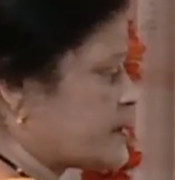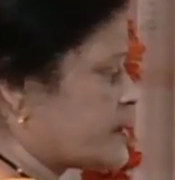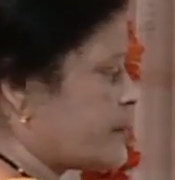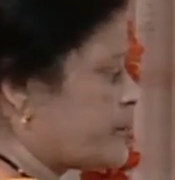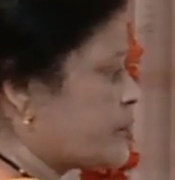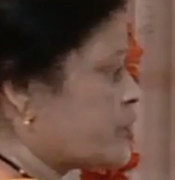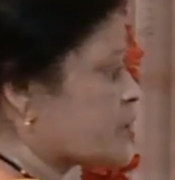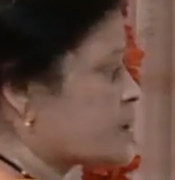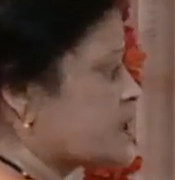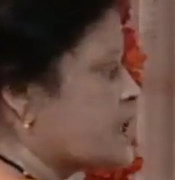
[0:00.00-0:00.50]

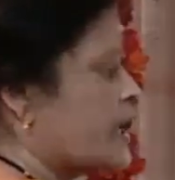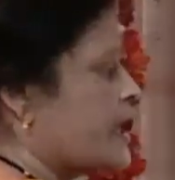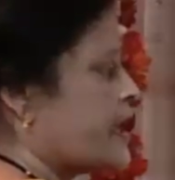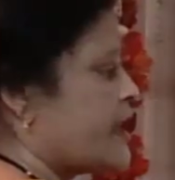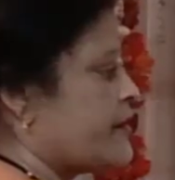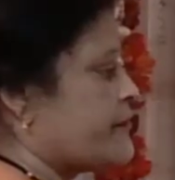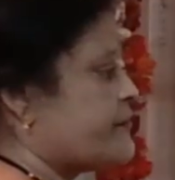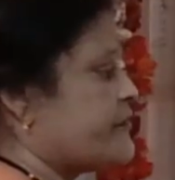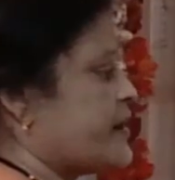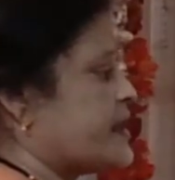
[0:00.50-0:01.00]
Suppose
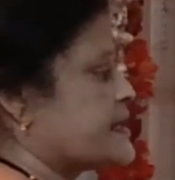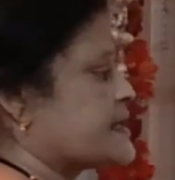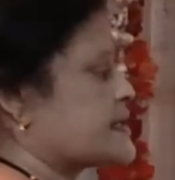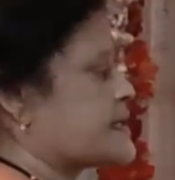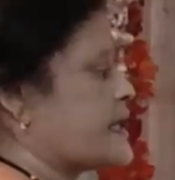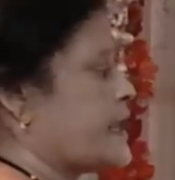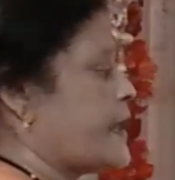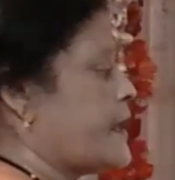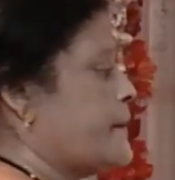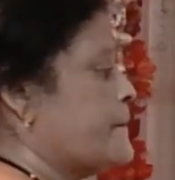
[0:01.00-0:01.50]
if I
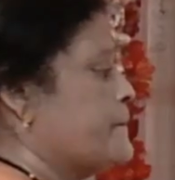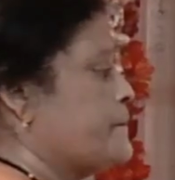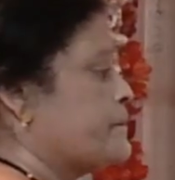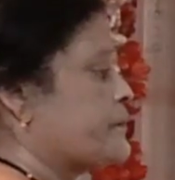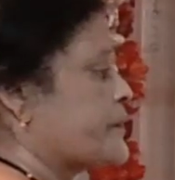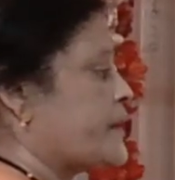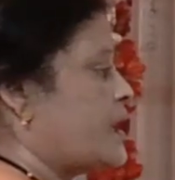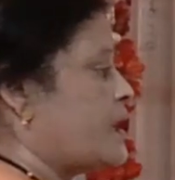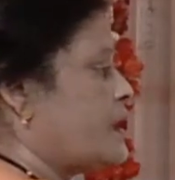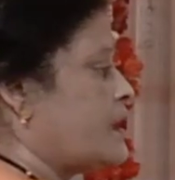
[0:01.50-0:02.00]
say
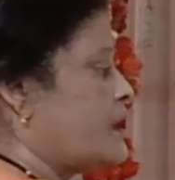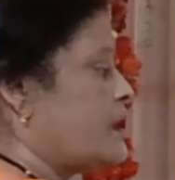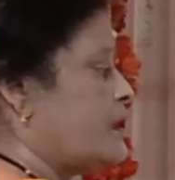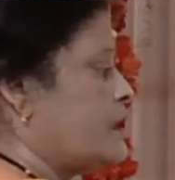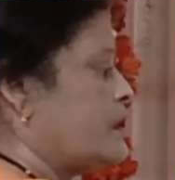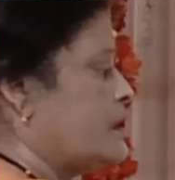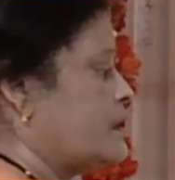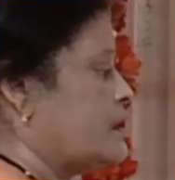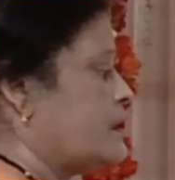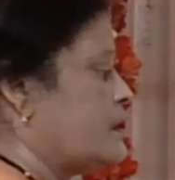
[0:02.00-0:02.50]

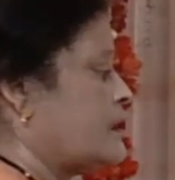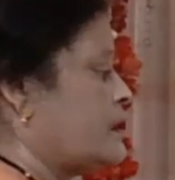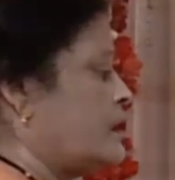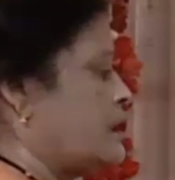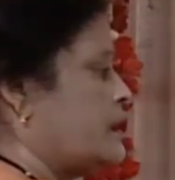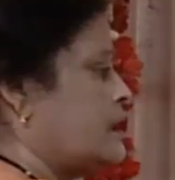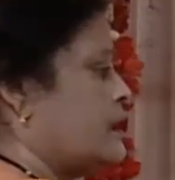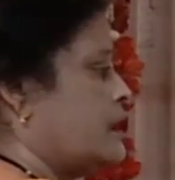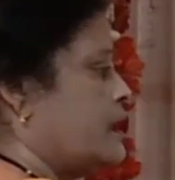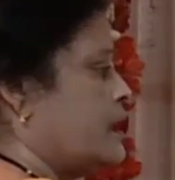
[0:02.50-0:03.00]

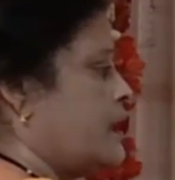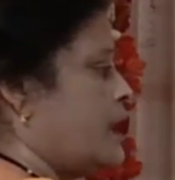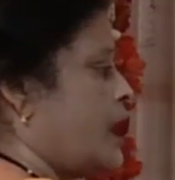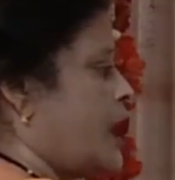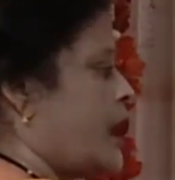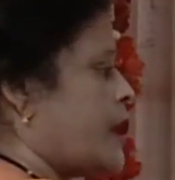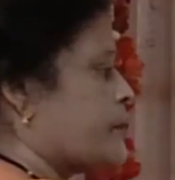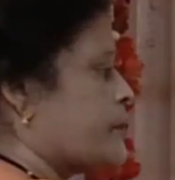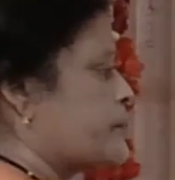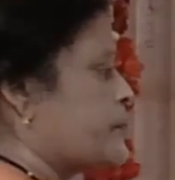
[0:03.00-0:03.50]

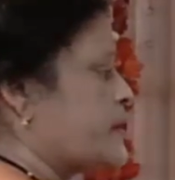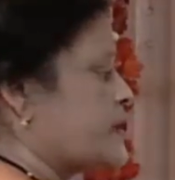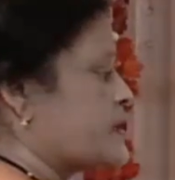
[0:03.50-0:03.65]
RP